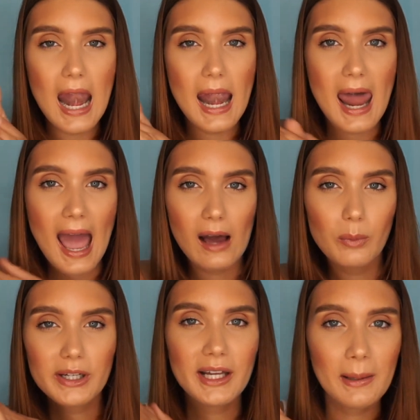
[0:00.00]
Now
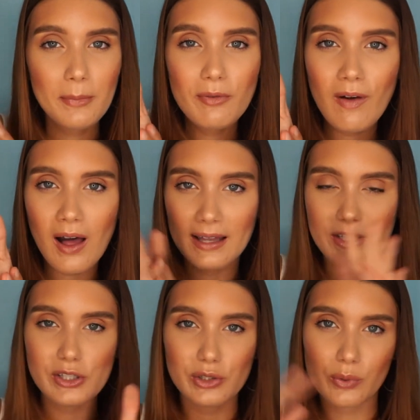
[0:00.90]
we're going to move on
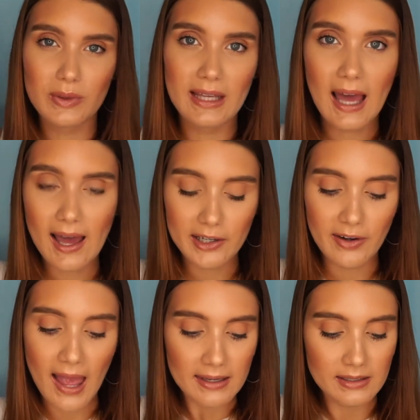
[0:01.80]
to the higher
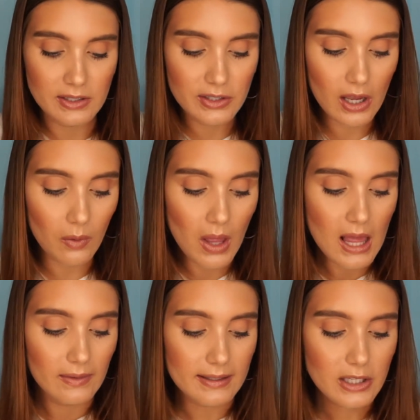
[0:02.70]
end. So
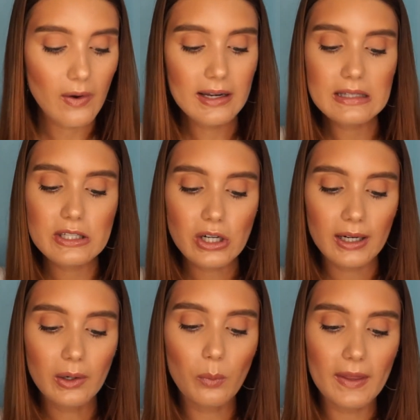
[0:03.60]
let's go ahead and
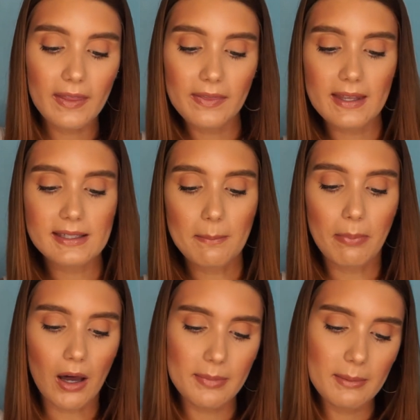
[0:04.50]
start with this
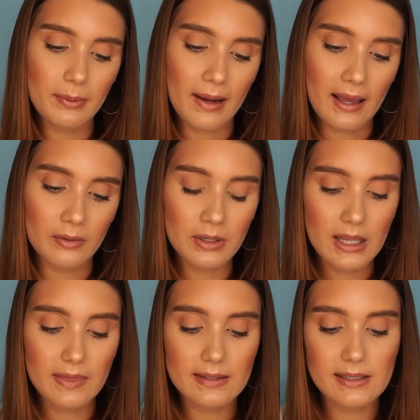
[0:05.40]
Bobbi Brown.
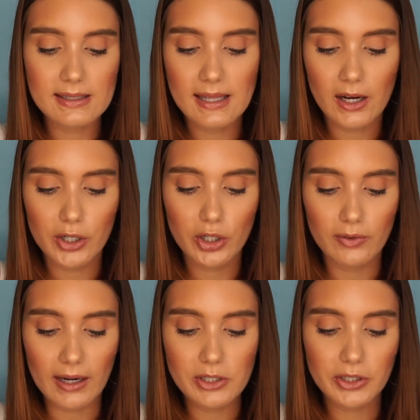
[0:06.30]
This is their
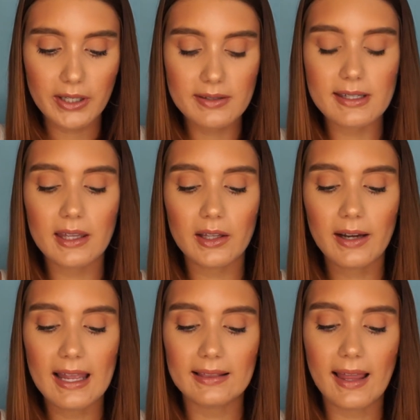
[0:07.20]
Corrector Concealer
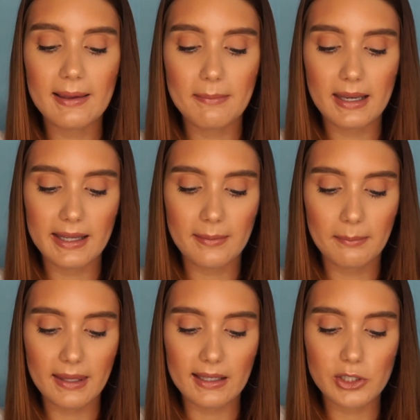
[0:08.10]
in Light Medium
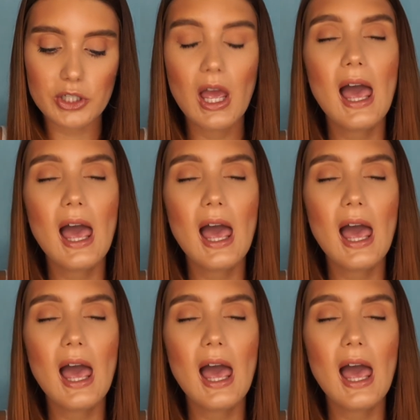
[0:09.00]
Peach.